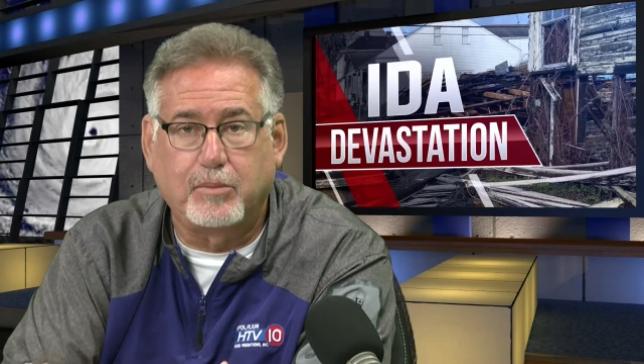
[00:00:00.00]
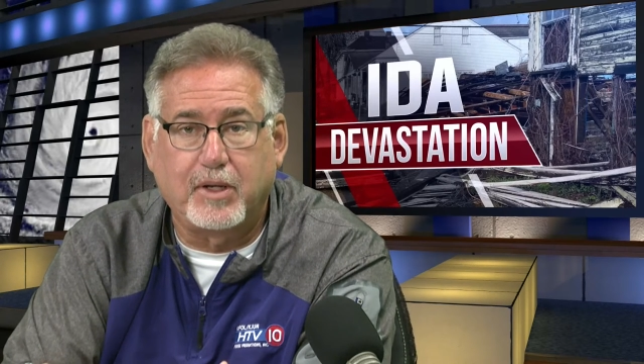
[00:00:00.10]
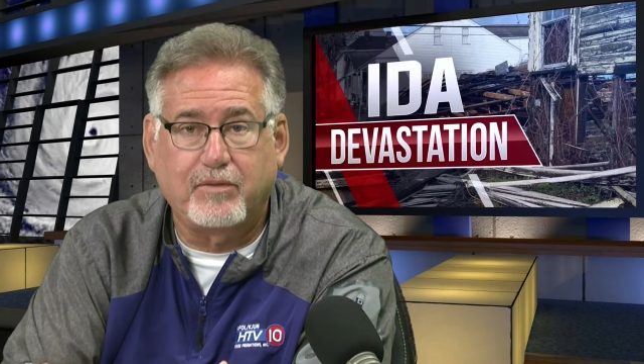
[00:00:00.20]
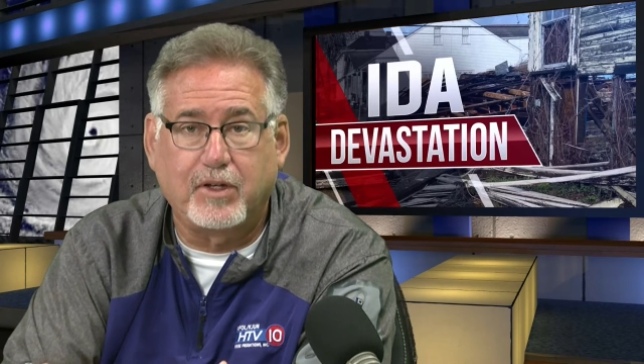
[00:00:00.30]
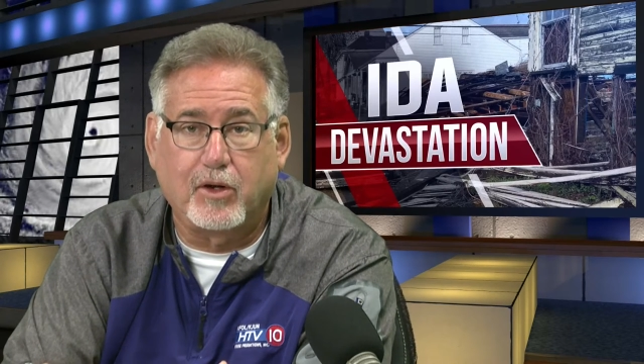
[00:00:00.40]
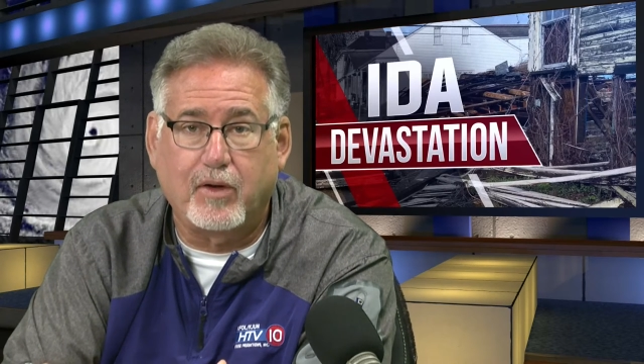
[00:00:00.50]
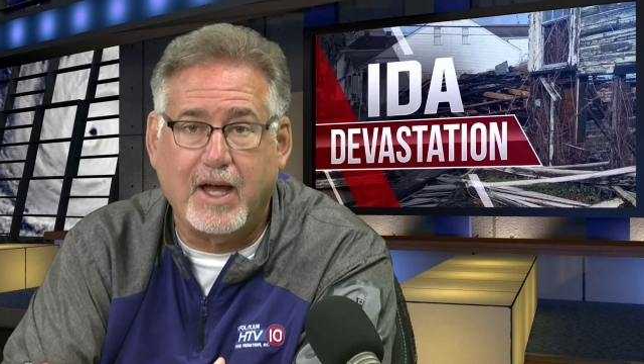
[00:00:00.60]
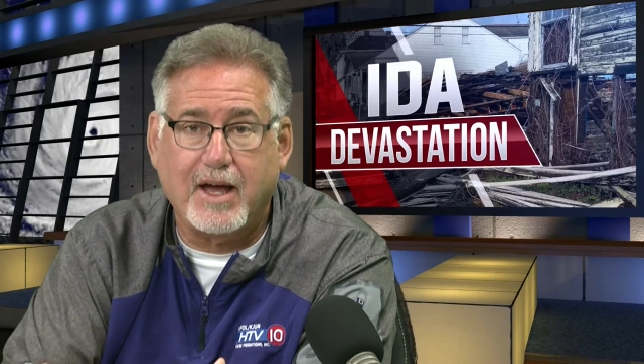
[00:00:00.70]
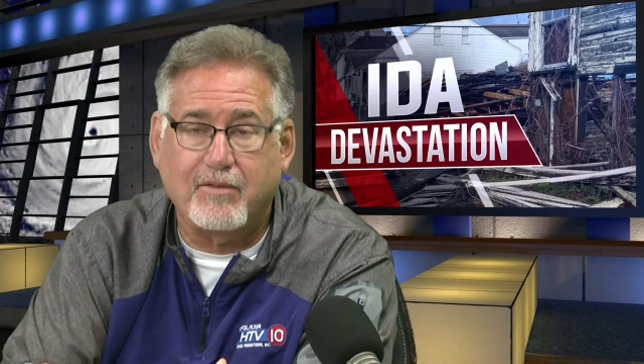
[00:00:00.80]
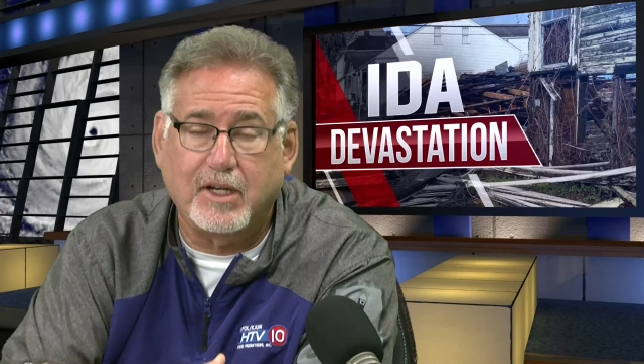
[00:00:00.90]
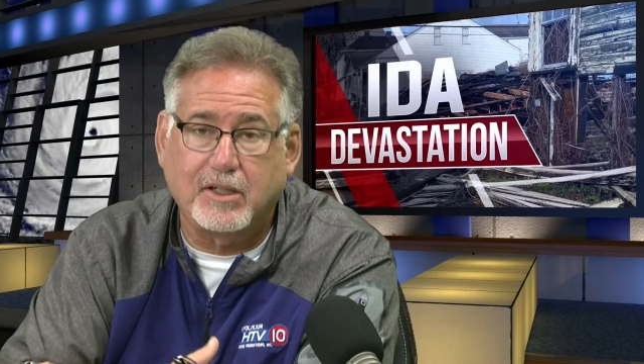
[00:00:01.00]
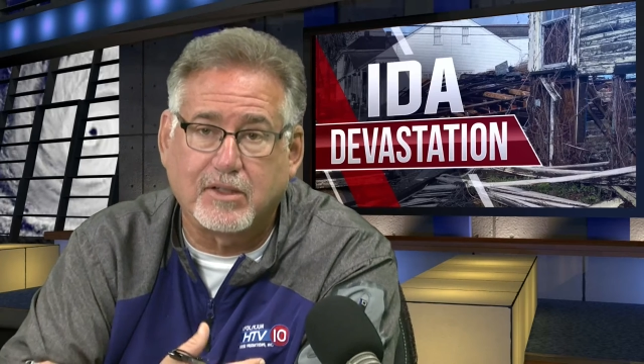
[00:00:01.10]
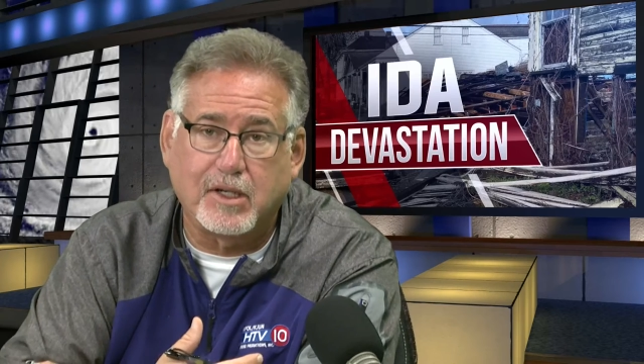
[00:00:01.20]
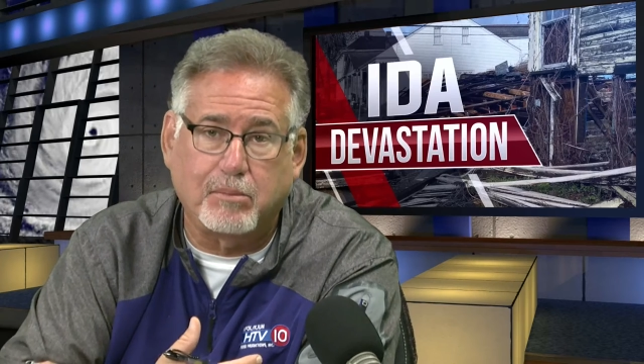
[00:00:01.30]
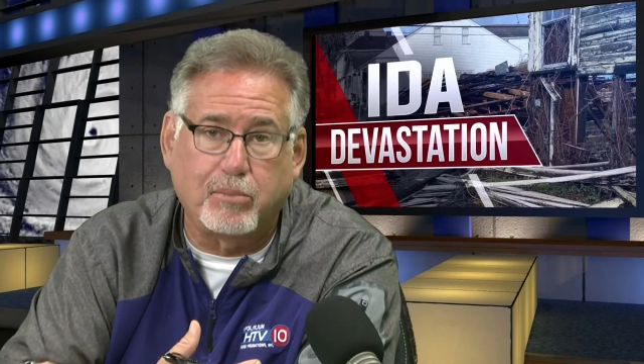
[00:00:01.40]
But if you don't have it, it's
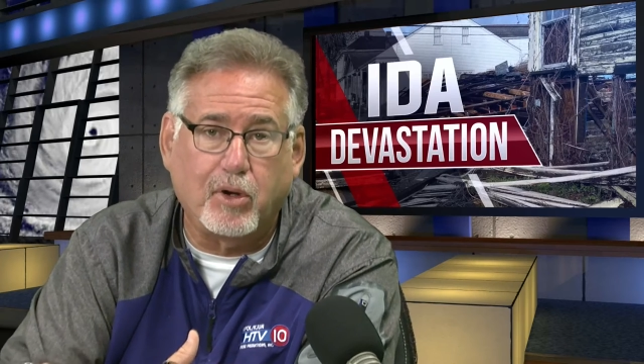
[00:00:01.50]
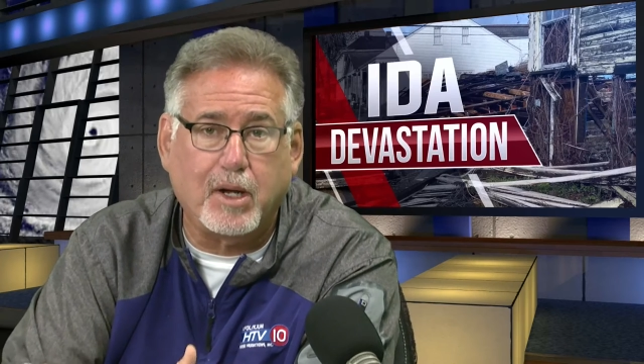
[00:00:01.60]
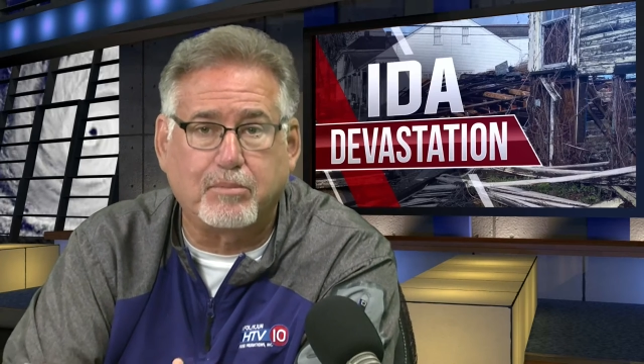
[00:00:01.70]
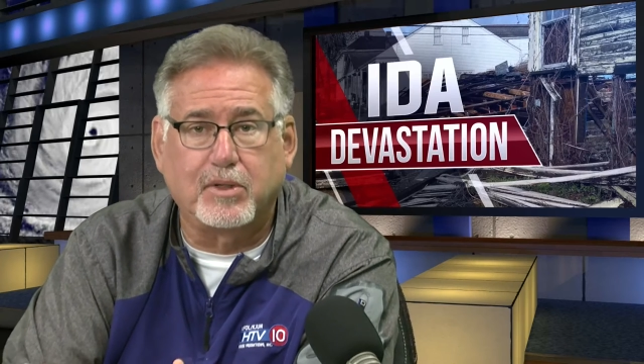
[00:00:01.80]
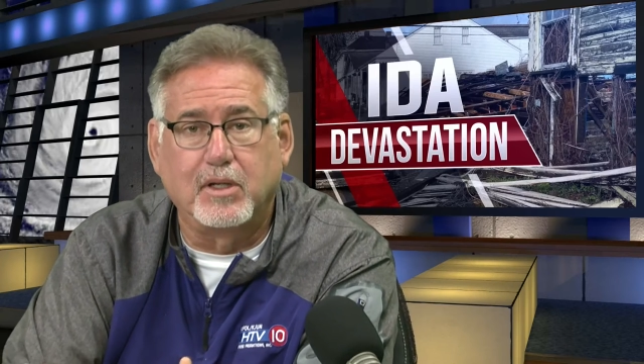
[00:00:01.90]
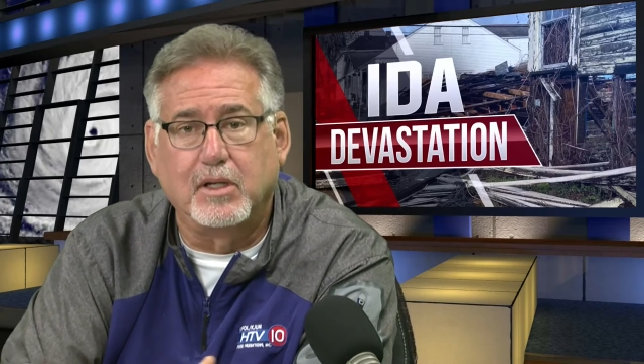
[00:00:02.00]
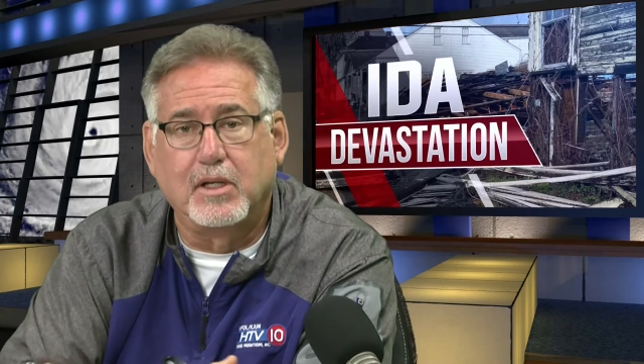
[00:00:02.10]
an abrupt,